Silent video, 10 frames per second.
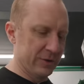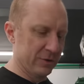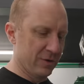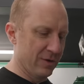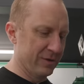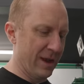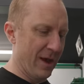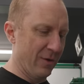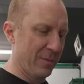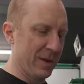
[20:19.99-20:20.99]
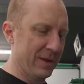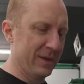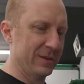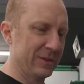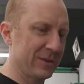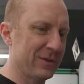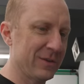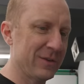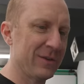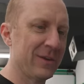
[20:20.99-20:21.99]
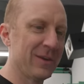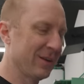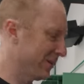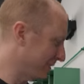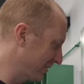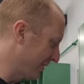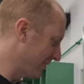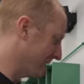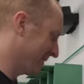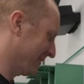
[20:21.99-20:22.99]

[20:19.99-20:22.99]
has strong towel opinions, so